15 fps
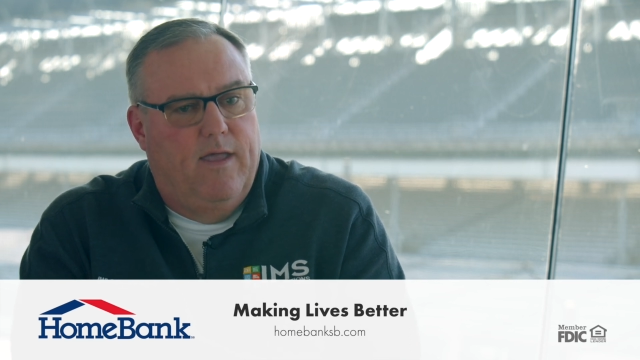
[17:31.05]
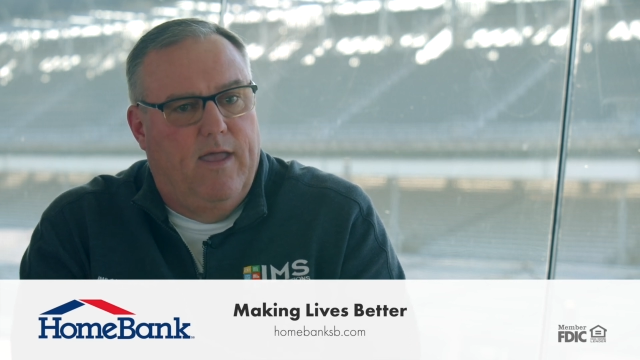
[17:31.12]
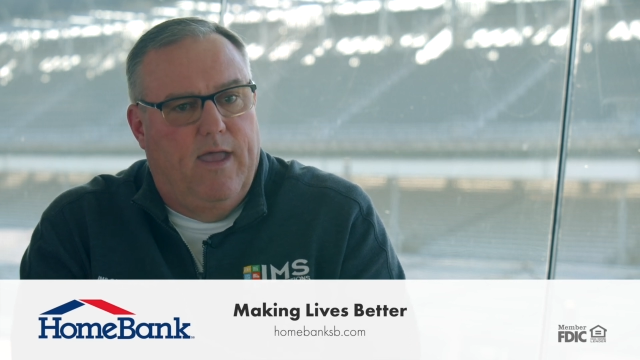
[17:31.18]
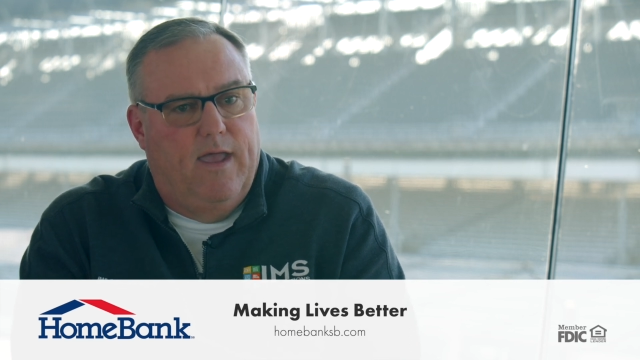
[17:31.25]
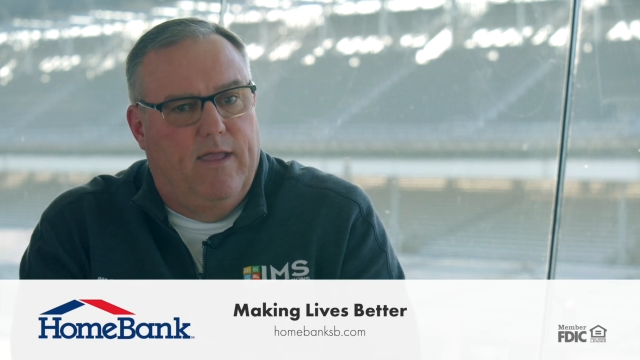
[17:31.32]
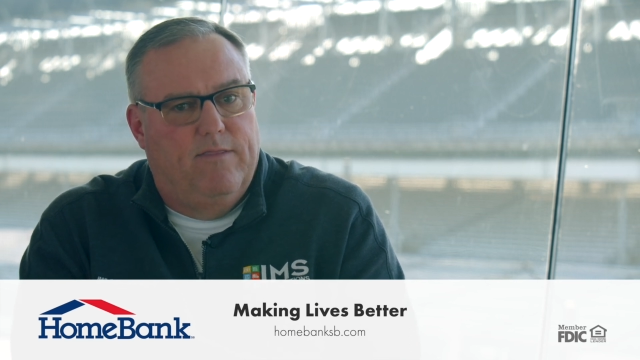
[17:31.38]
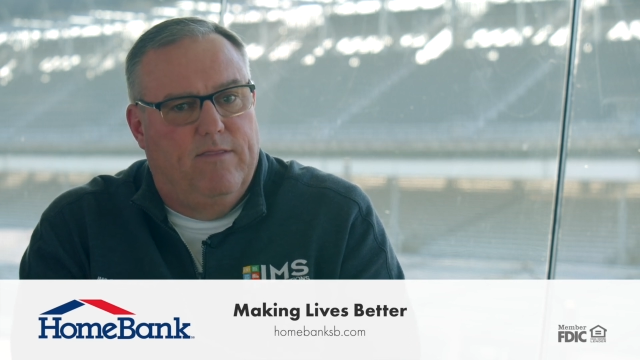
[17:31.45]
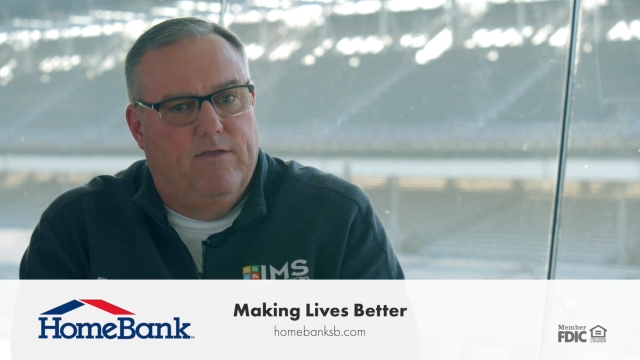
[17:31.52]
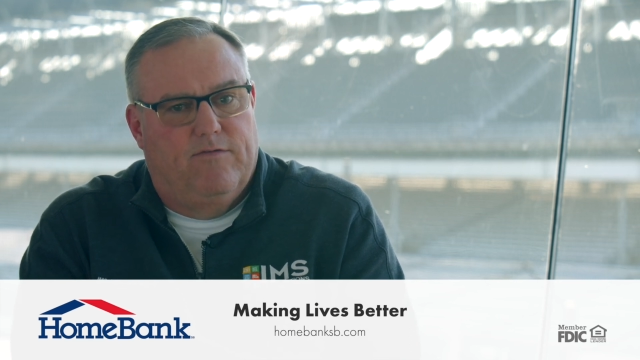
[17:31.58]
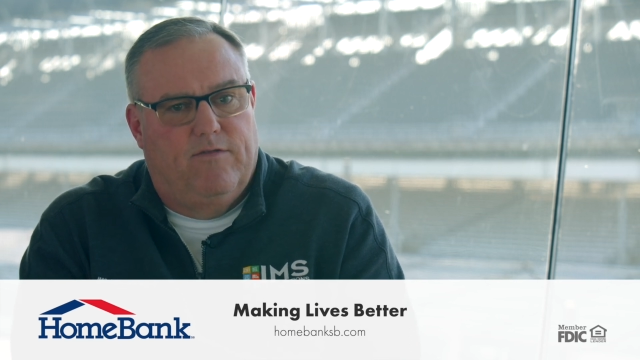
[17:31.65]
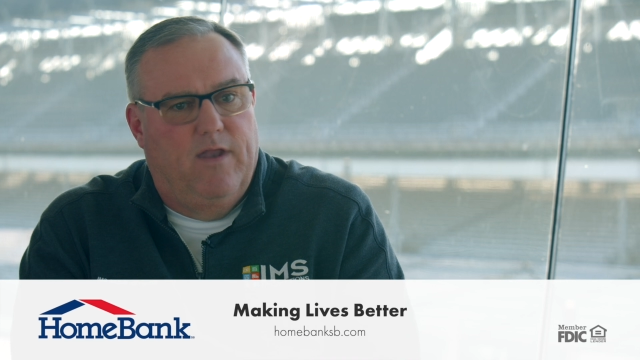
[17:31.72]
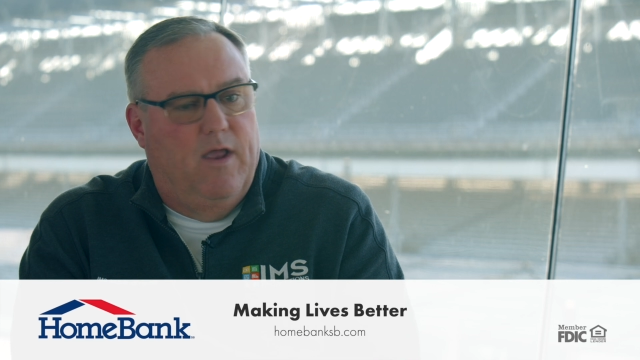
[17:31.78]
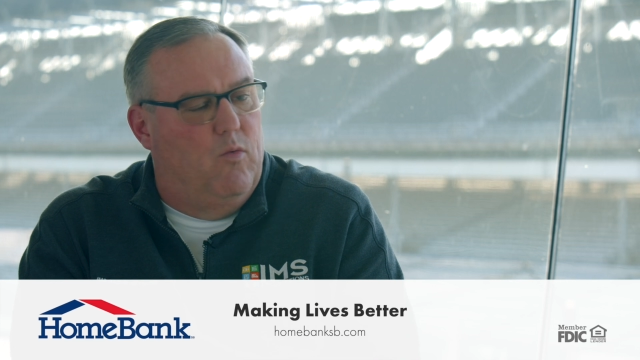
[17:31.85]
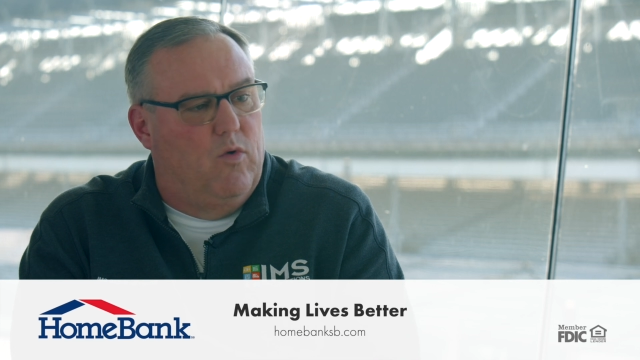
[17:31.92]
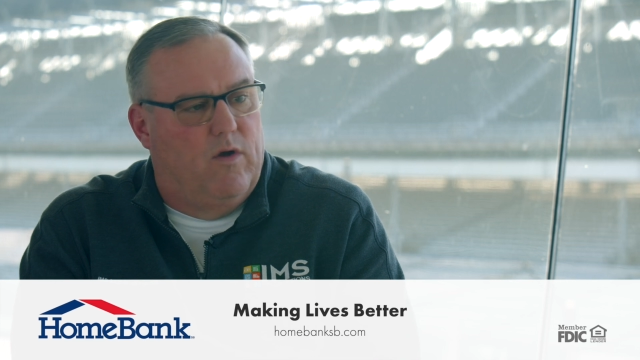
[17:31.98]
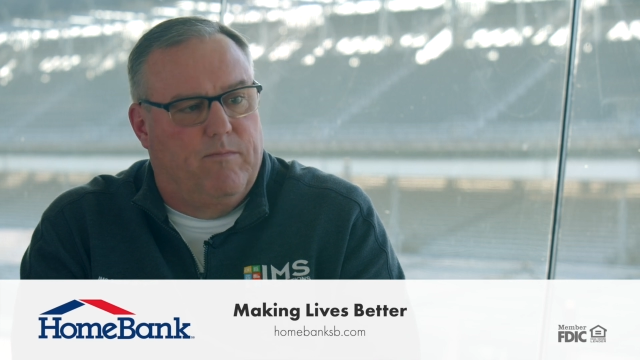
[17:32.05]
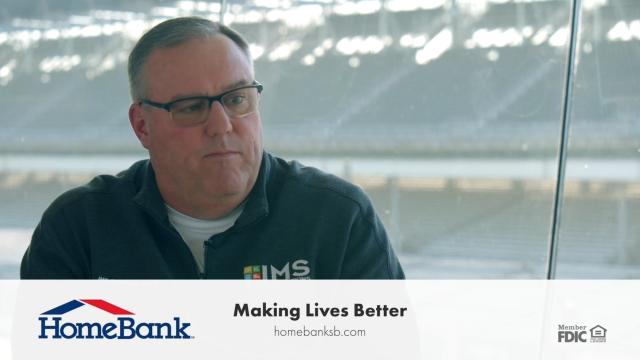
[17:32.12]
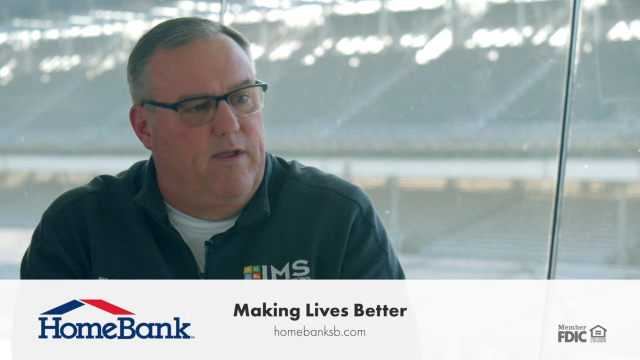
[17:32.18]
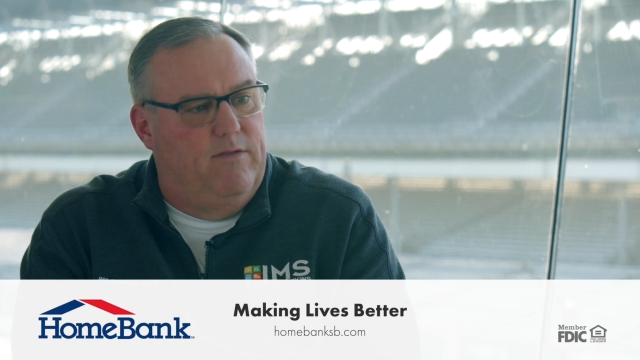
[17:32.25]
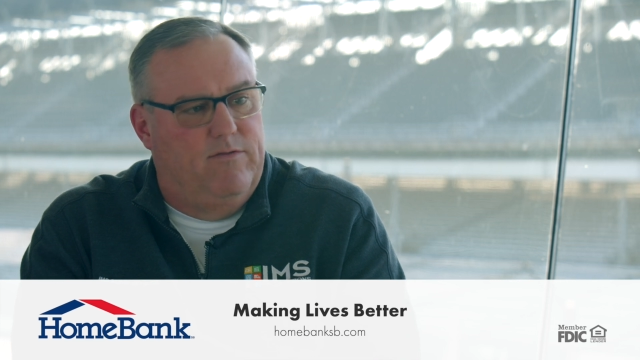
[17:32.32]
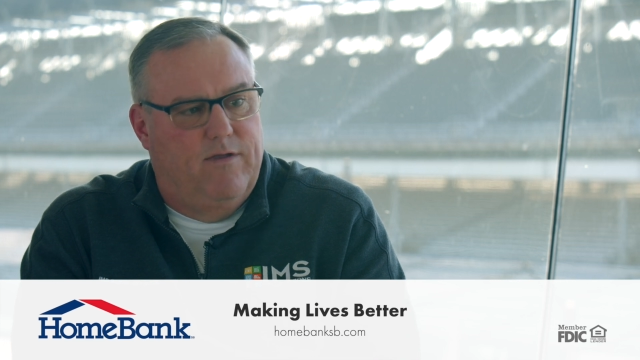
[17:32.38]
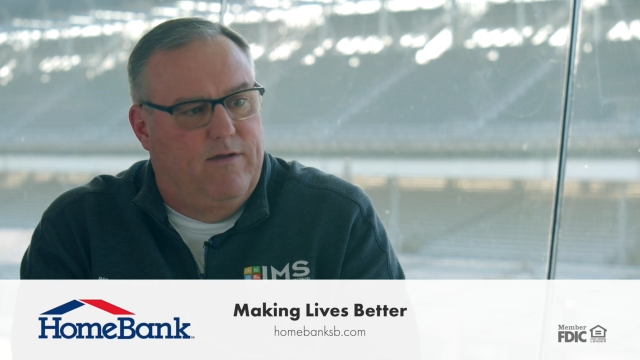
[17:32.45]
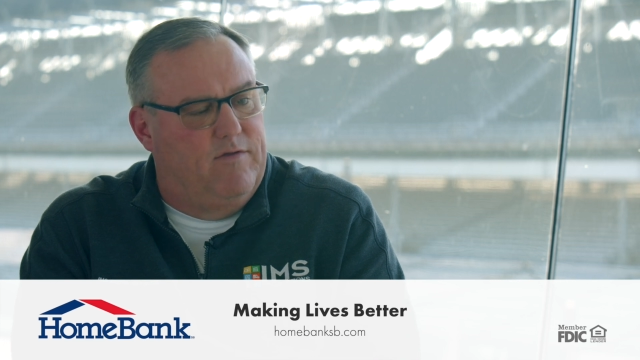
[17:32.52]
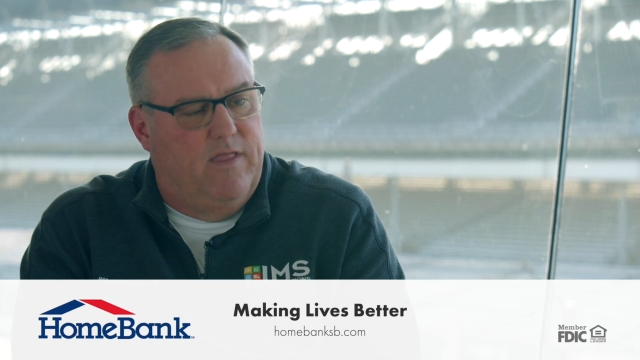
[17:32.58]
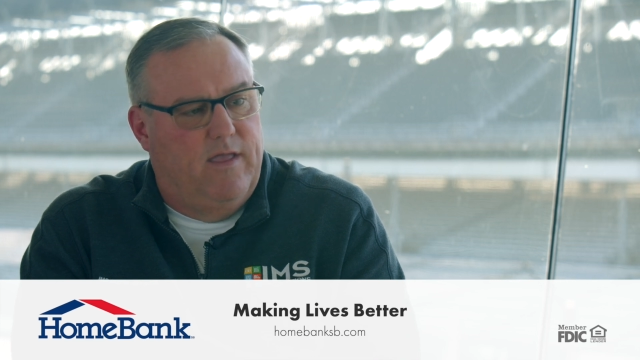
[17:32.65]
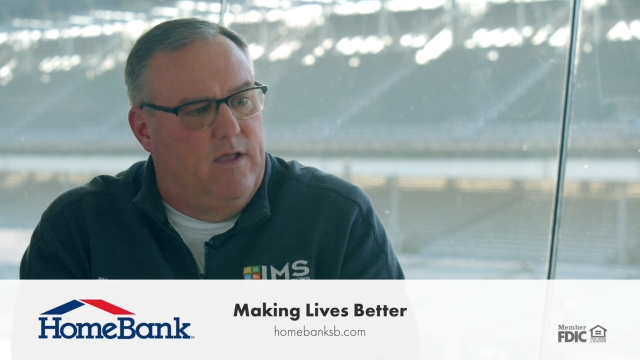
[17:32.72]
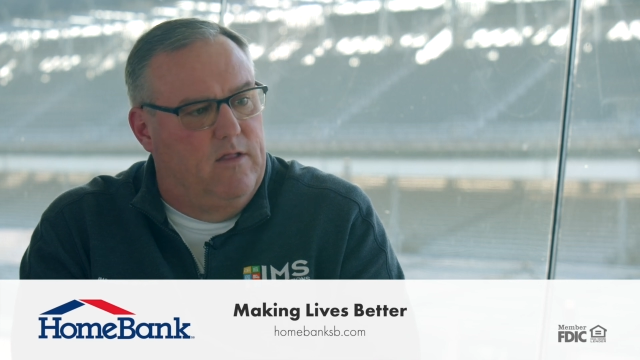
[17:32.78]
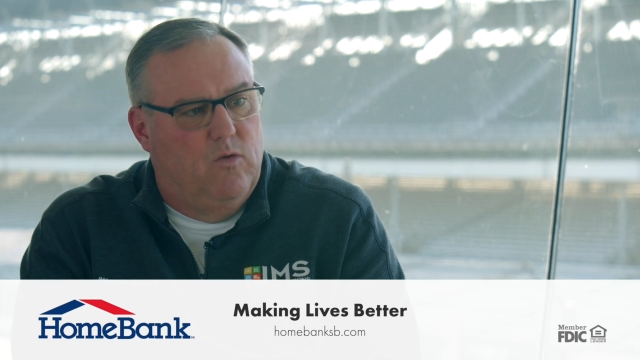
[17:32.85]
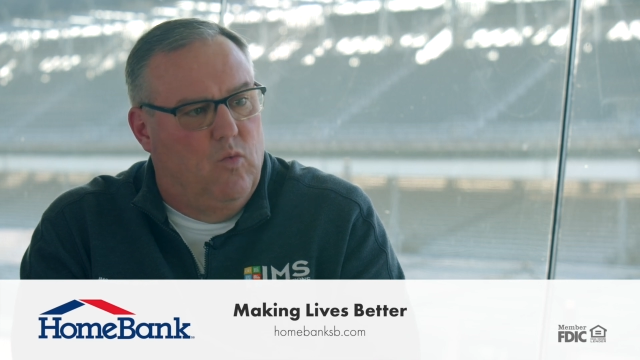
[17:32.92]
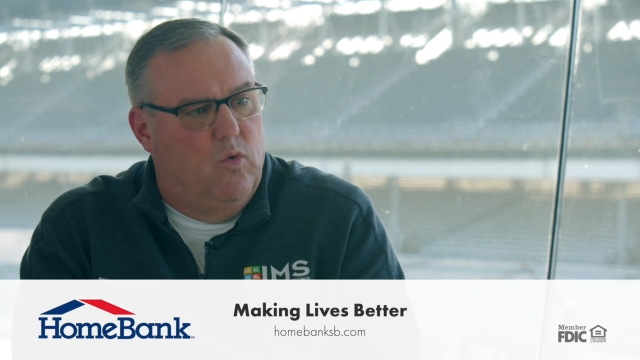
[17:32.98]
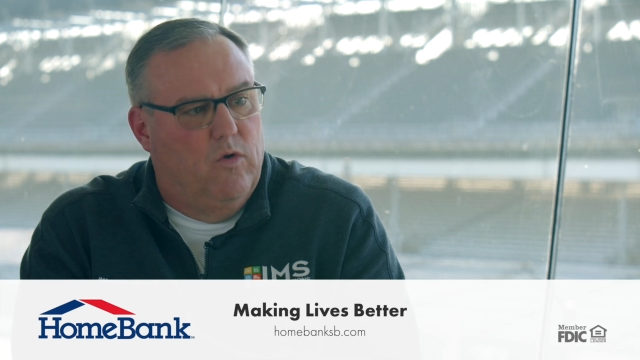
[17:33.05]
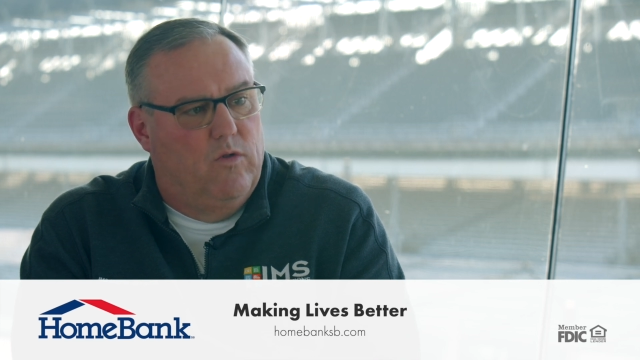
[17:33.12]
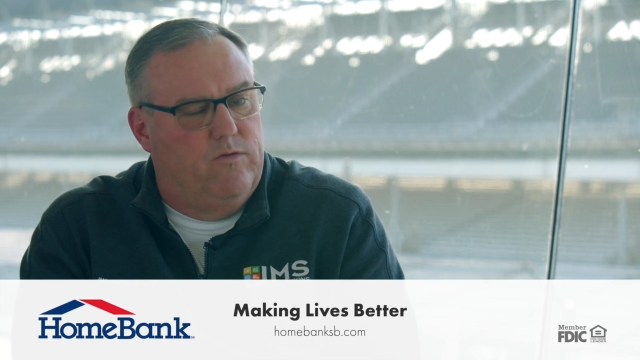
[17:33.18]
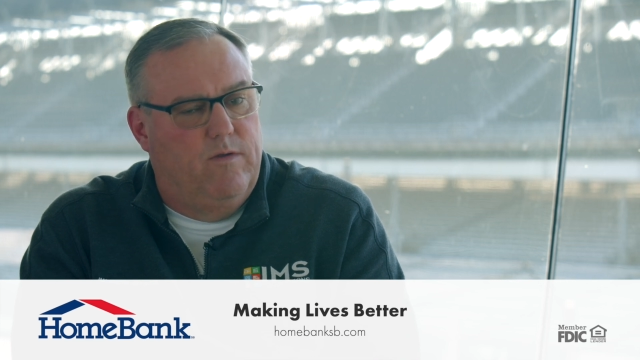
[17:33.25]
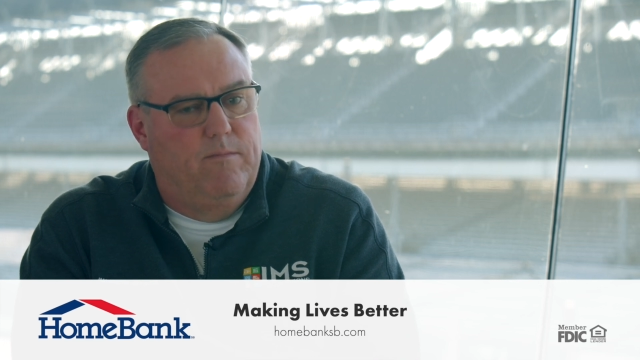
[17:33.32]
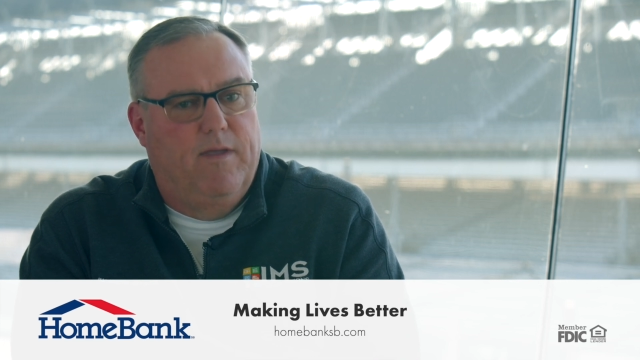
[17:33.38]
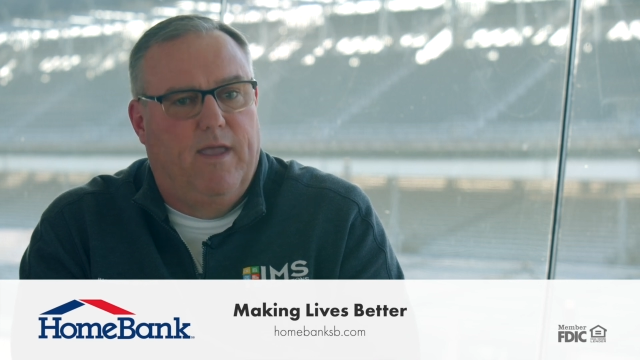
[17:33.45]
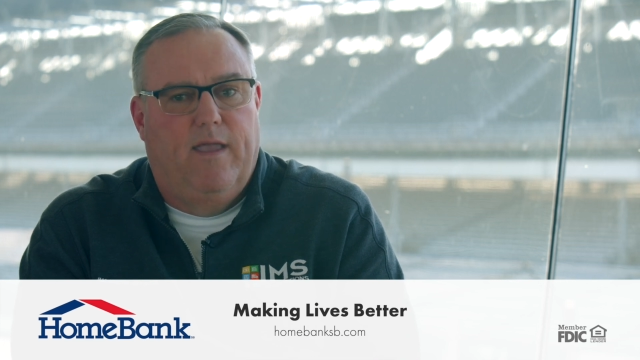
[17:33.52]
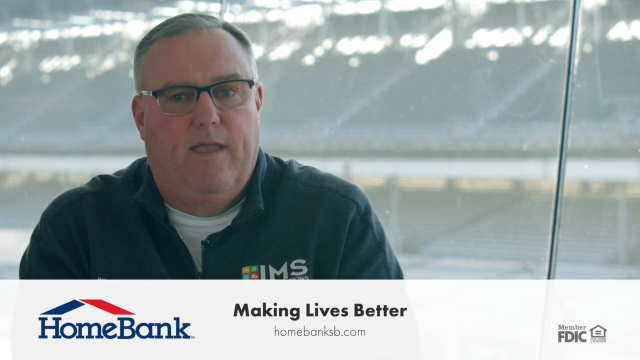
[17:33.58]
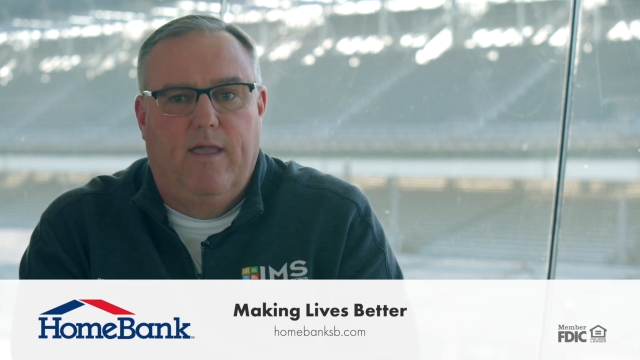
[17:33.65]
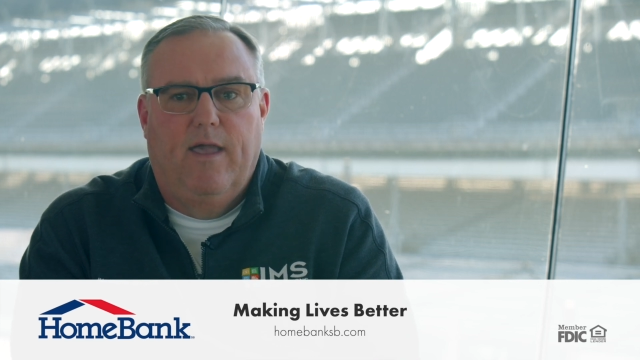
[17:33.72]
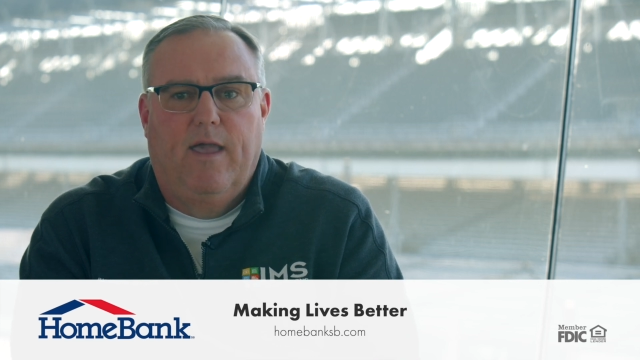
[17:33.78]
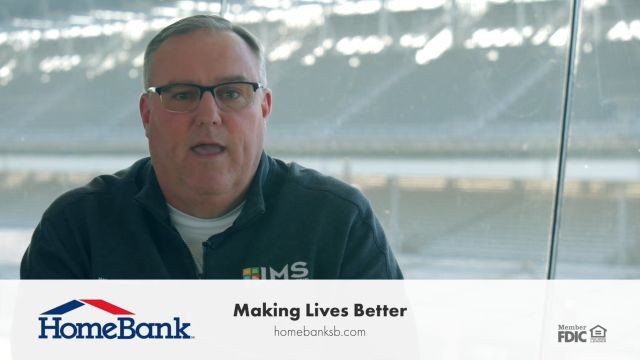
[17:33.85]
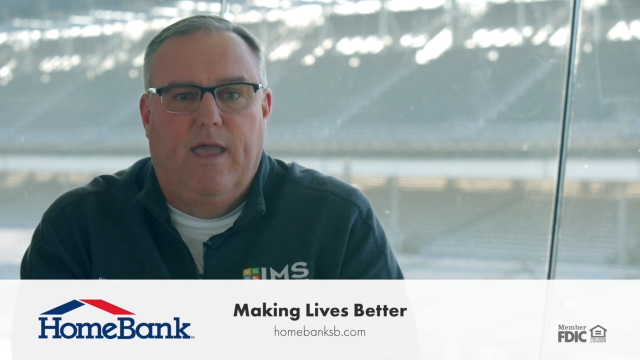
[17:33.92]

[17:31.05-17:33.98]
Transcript: and this network means everything in the world to me.